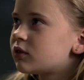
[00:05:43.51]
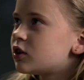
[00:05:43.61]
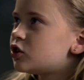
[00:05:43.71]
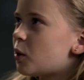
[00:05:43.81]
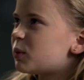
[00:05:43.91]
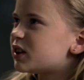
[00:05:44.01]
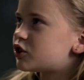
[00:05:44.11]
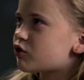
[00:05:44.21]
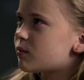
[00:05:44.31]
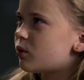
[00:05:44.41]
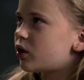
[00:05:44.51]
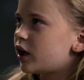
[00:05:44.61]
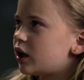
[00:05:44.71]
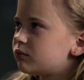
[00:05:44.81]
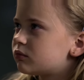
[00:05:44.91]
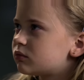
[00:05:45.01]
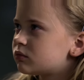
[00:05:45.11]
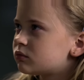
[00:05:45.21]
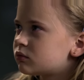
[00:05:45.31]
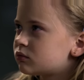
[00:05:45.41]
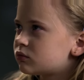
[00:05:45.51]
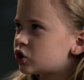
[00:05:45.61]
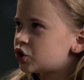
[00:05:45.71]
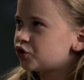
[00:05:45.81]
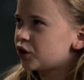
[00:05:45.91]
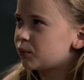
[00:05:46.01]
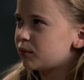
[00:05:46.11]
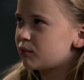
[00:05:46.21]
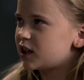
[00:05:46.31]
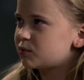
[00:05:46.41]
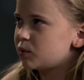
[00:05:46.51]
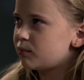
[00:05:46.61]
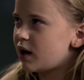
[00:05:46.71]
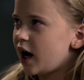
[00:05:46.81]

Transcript: Lilith terrorizes Zoe's family, all in a bid to